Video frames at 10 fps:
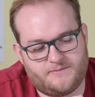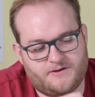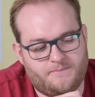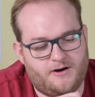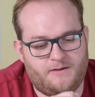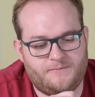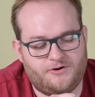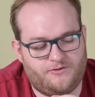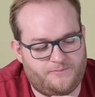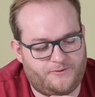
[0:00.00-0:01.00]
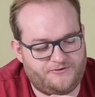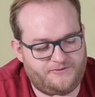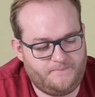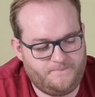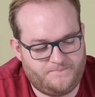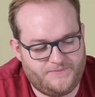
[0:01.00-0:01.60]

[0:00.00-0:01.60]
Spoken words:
compartment on the bottom.